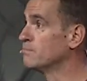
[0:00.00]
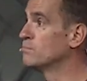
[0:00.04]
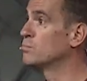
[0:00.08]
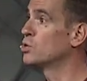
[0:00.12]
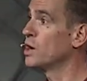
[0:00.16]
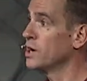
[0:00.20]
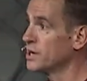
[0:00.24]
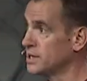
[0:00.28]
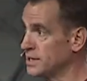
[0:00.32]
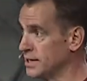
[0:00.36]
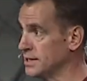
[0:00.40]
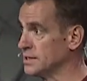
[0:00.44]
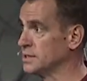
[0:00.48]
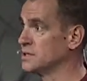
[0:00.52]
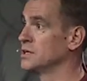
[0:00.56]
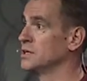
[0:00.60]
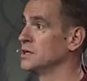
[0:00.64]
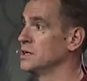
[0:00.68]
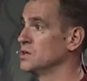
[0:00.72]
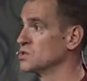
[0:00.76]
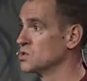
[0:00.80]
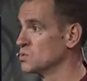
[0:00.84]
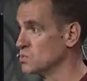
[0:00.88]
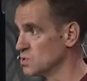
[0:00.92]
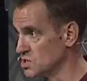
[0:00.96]
pregnant
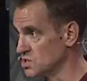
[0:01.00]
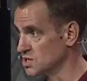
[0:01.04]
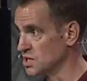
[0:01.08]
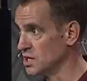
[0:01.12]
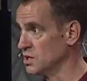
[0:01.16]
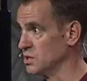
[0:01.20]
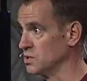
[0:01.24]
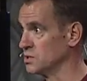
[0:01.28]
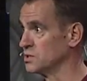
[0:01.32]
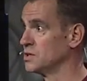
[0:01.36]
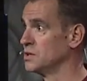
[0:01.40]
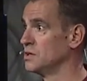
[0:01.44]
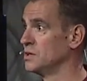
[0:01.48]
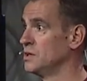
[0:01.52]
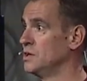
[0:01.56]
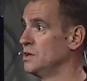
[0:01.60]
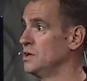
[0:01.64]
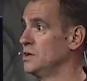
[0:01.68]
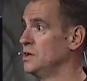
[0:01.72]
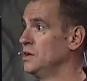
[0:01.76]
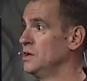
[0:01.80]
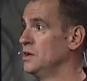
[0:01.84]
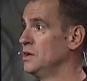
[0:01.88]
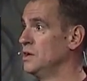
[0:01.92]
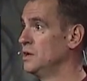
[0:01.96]
as a result
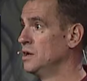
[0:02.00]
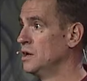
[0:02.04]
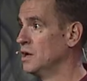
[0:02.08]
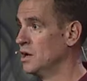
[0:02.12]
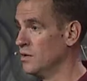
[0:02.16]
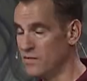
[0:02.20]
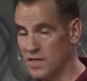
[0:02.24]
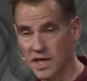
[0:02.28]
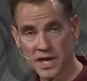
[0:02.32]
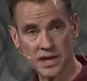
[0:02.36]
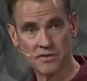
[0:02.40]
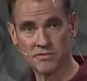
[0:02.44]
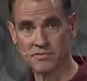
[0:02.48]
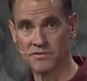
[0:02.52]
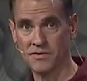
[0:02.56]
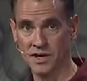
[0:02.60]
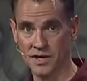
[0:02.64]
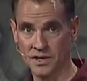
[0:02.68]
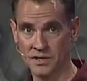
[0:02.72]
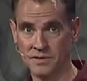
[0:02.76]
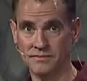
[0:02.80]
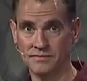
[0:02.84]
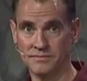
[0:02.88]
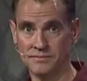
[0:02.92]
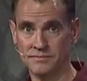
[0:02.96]
of that
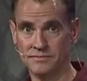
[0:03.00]
affair.